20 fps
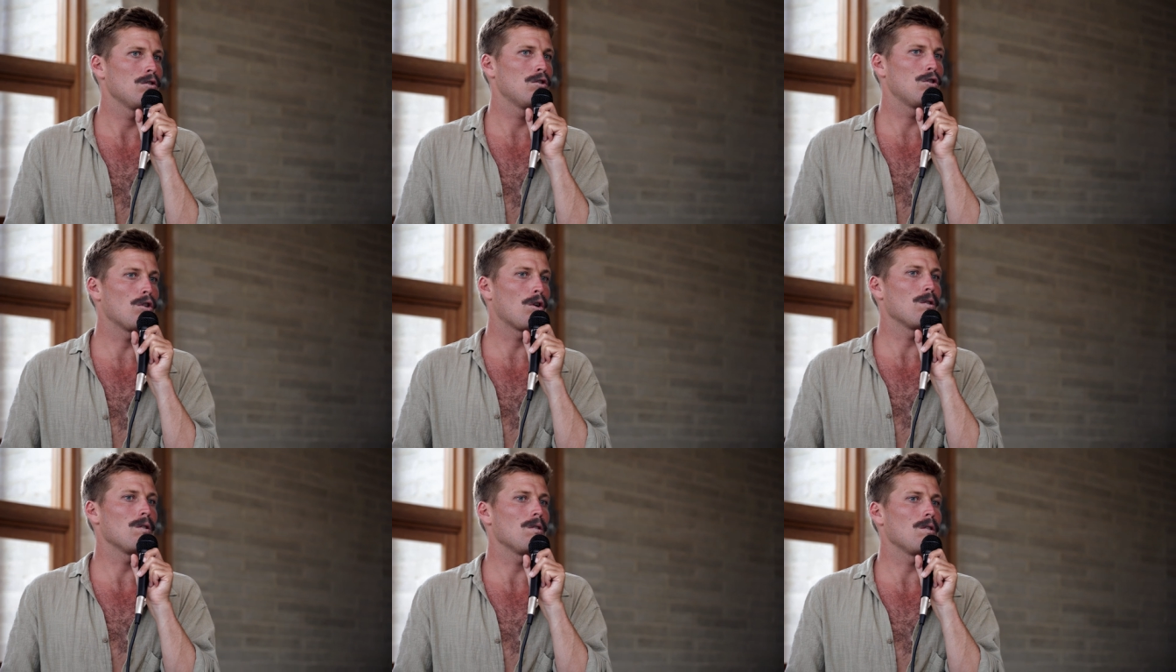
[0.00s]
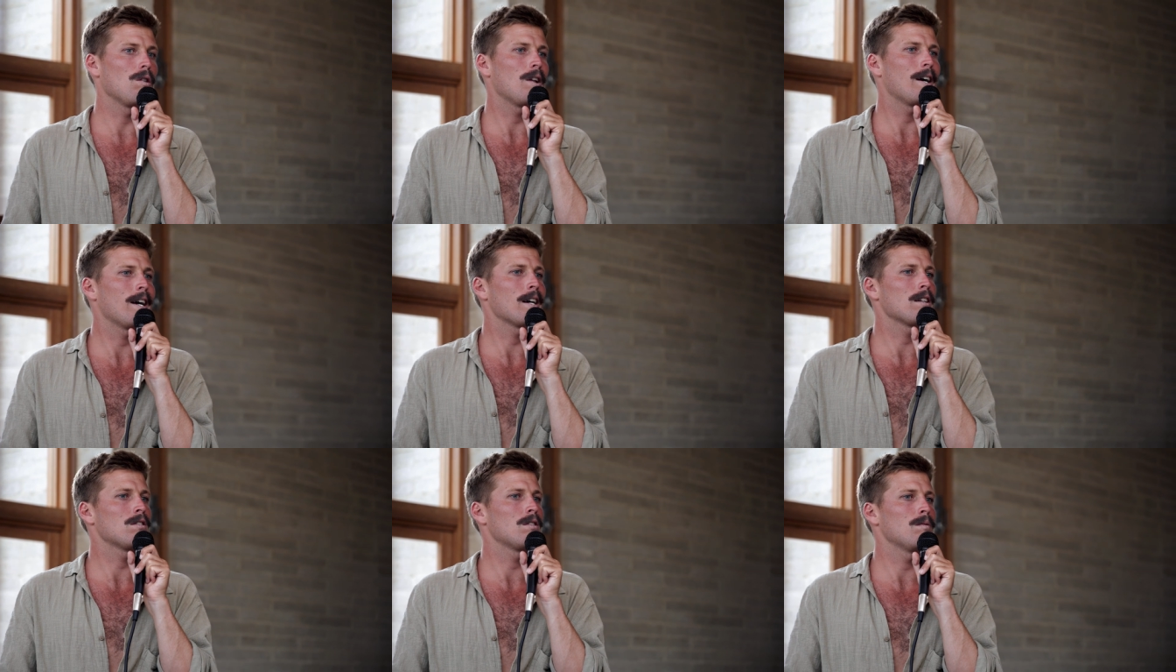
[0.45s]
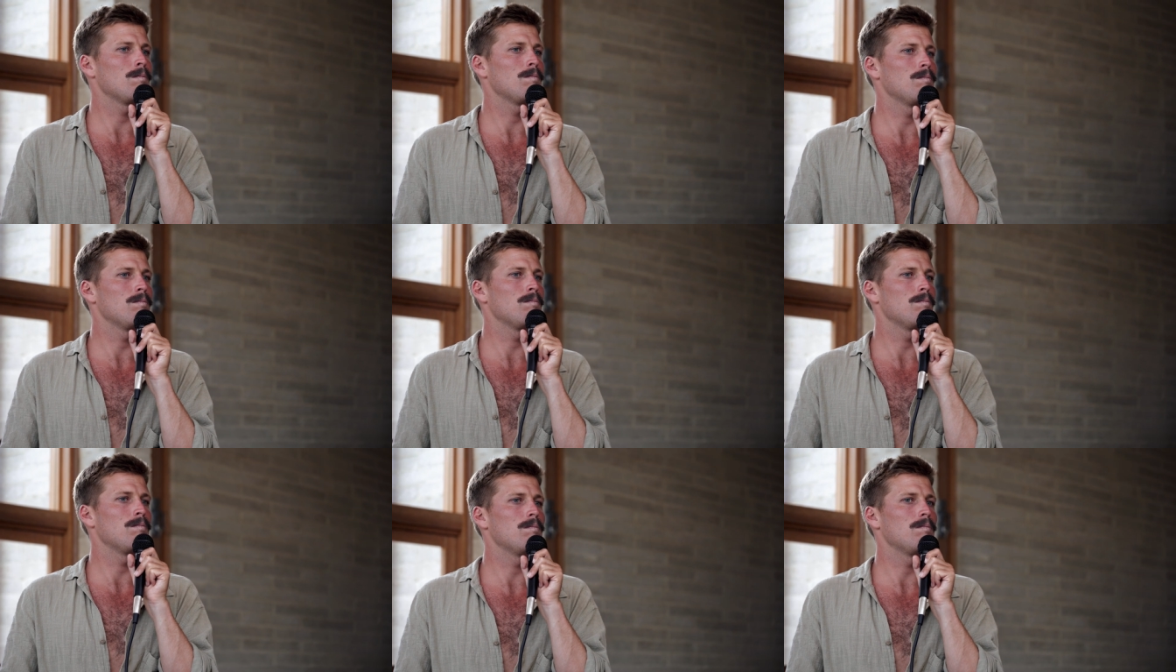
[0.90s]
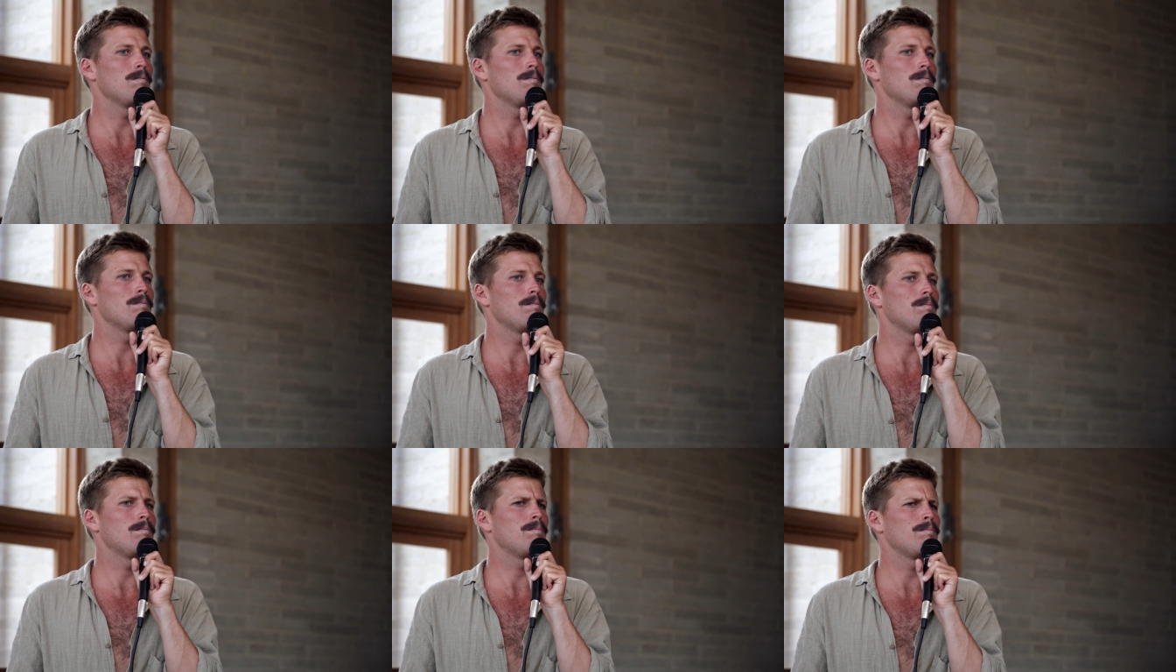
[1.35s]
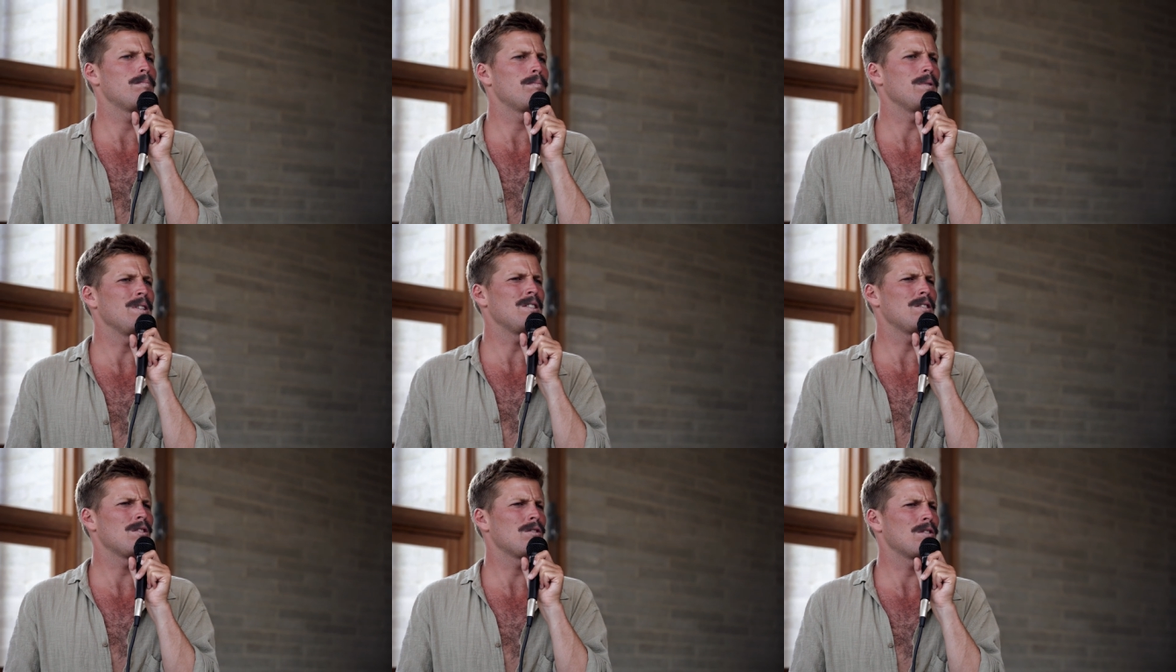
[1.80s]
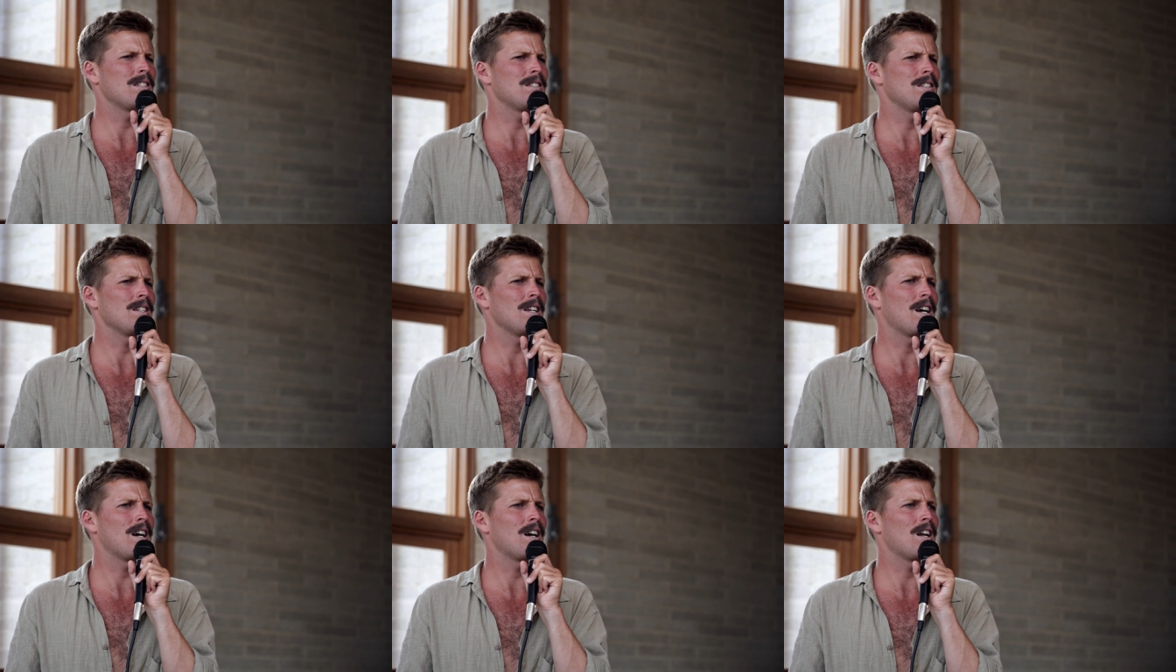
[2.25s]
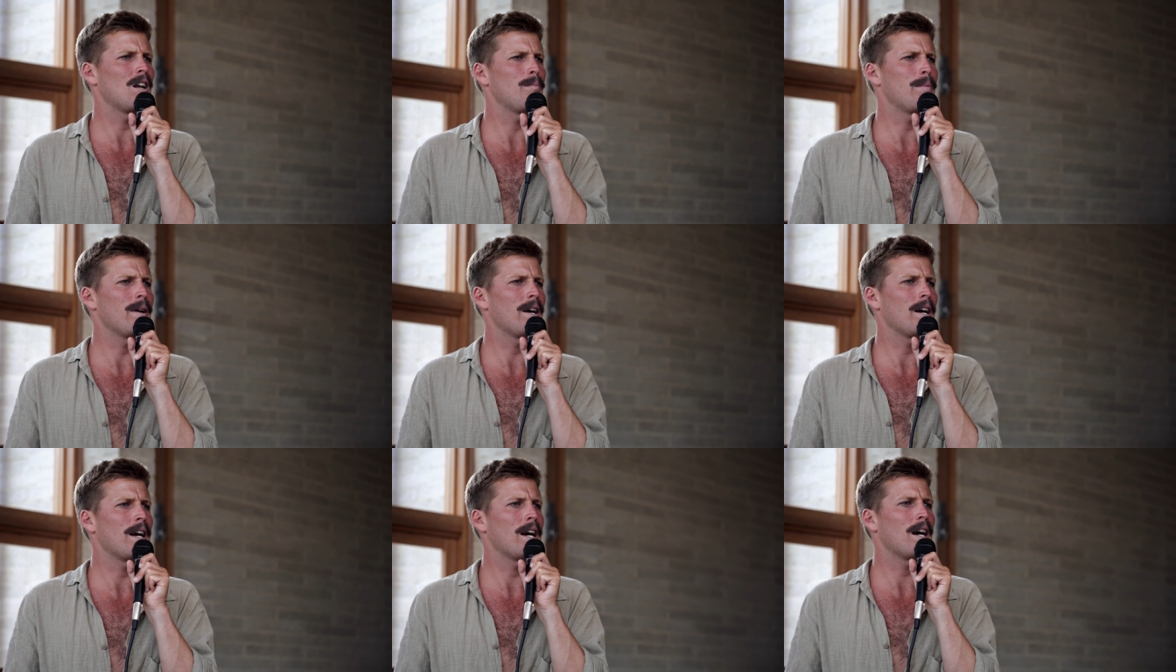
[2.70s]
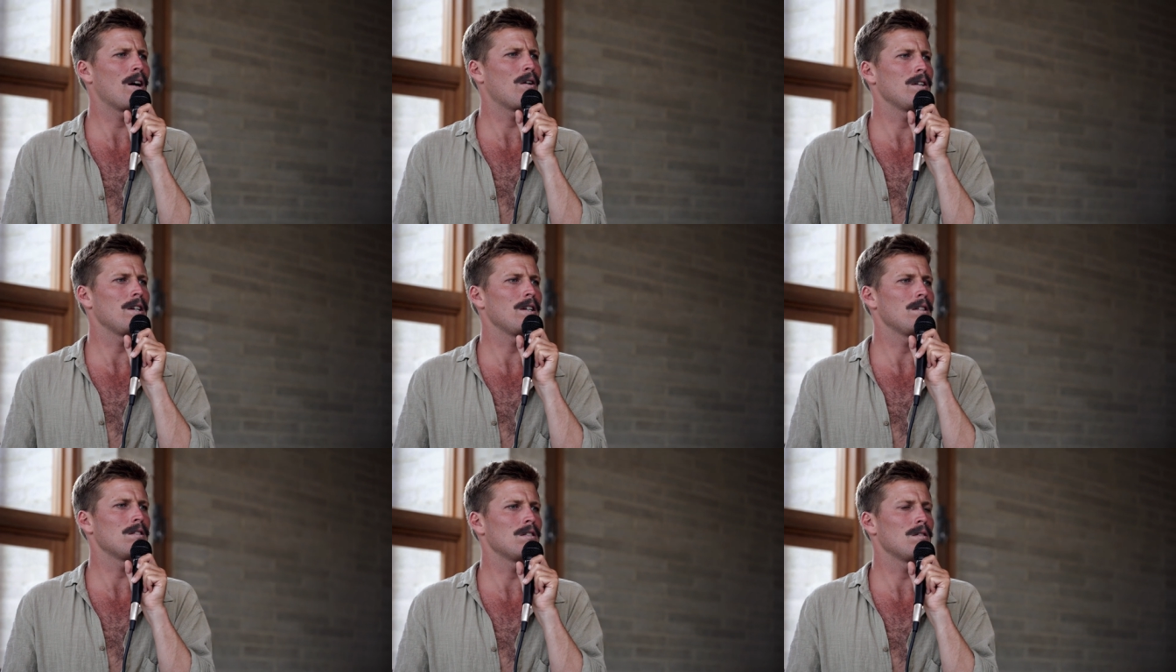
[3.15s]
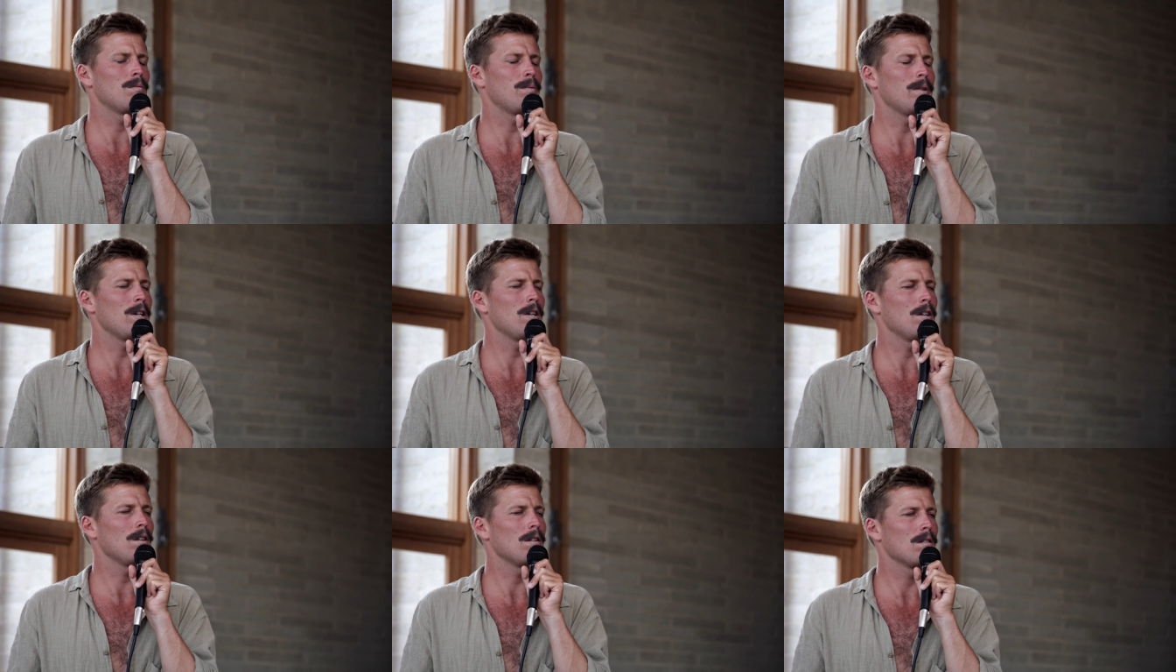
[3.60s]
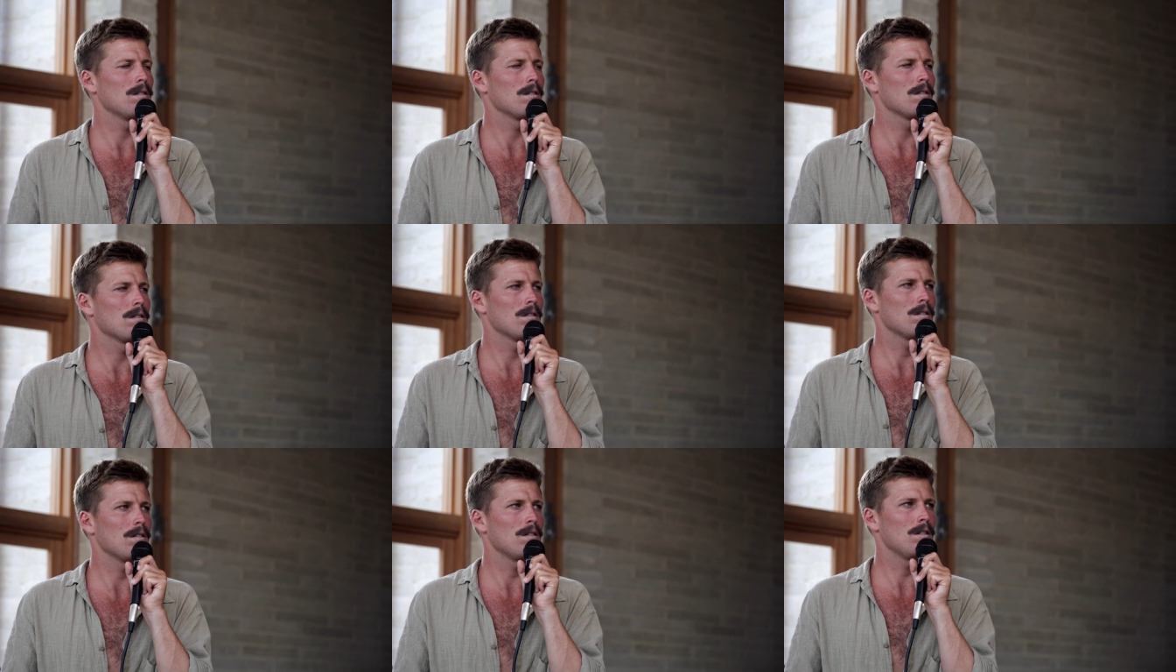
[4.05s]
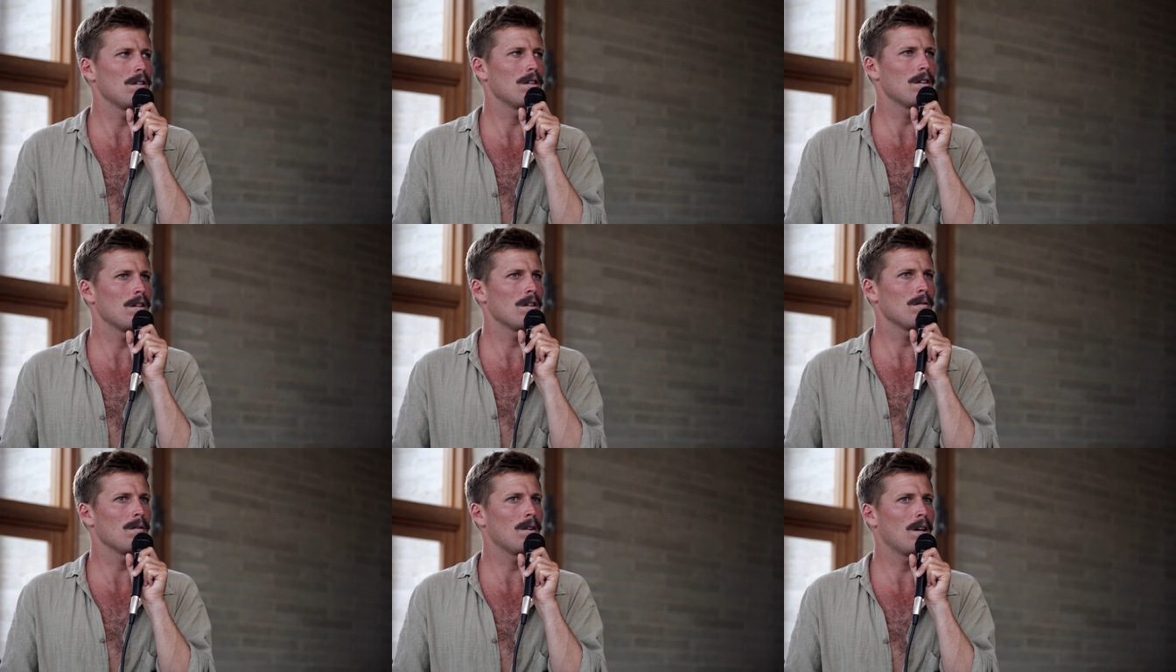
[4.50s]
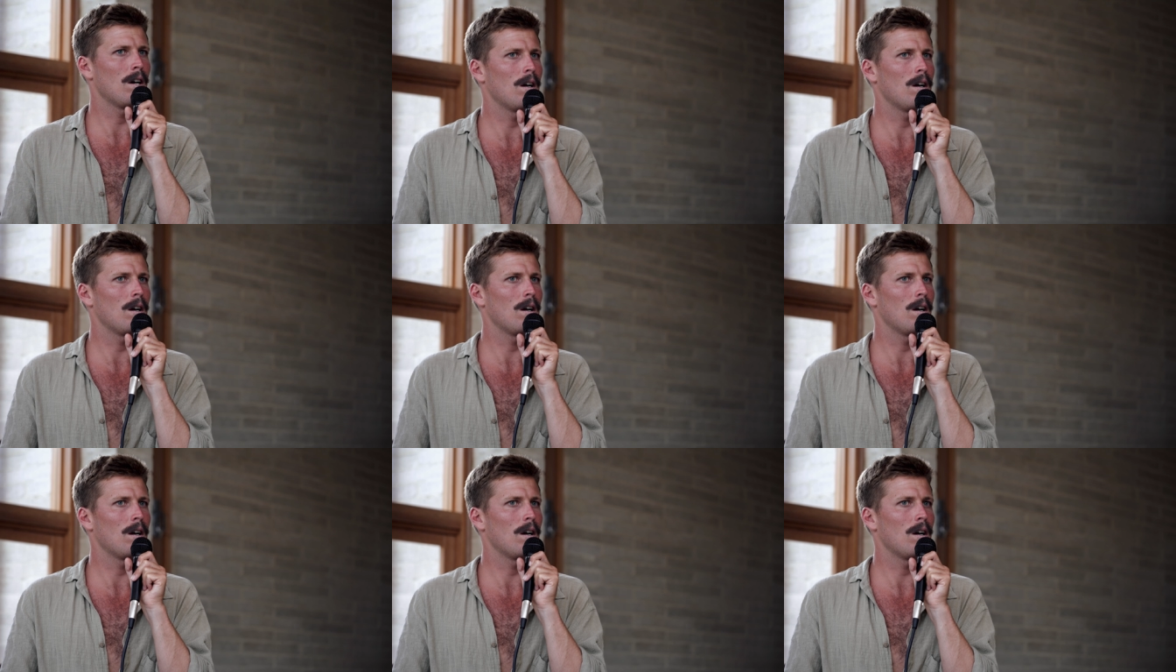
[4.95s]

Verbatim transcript: don't like to be stressing out about how it needs to be, mm. you know?